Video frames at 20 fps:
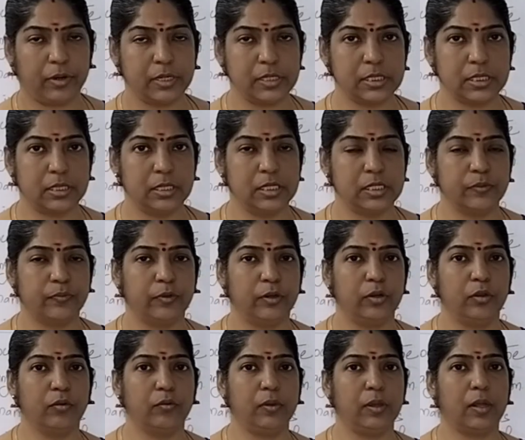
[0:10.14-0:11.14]
friends. This
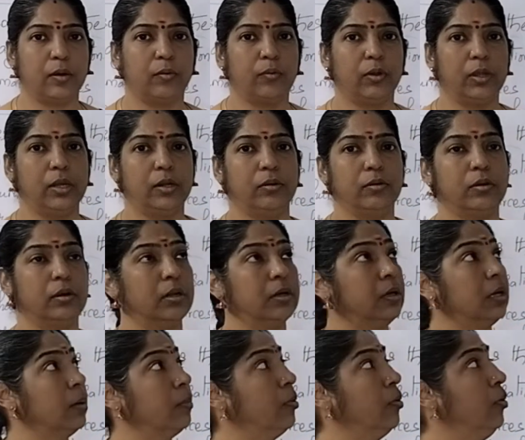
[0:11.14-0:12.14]
video we are going to
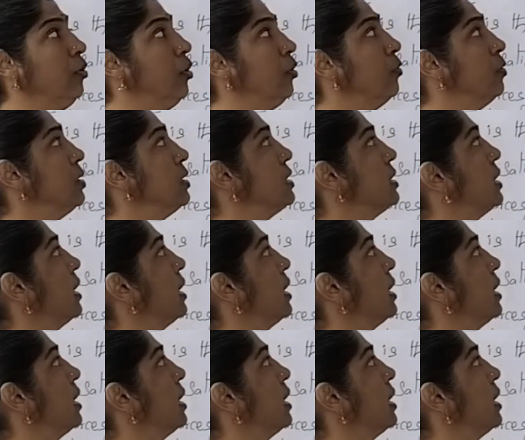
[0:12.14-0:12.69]
learn about 12th